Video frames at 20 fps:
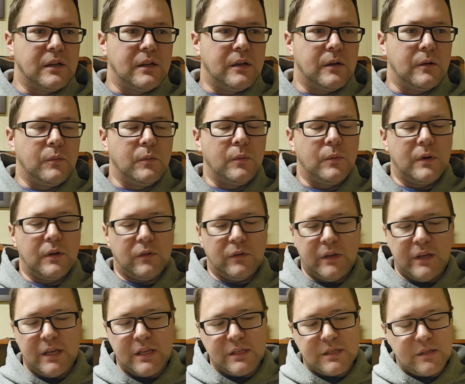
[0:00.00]
we want to
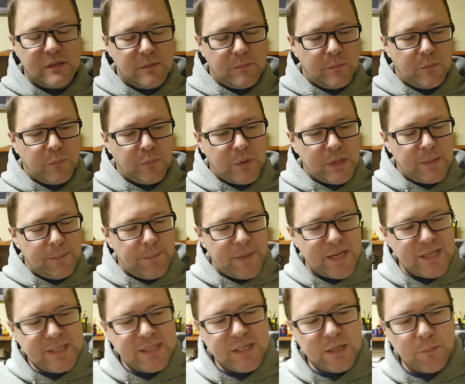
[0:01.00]
look at some
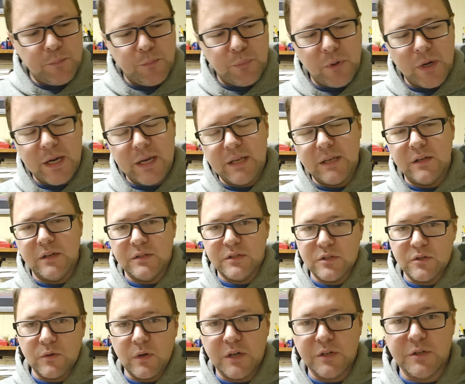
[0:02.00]
basic brain
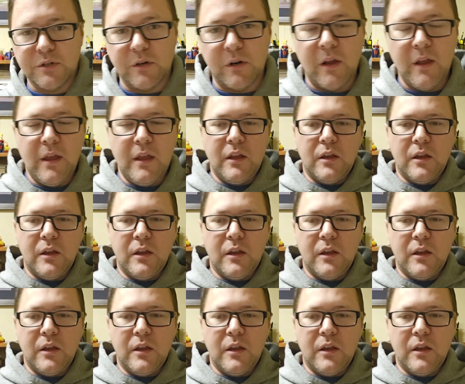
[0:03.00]
structure.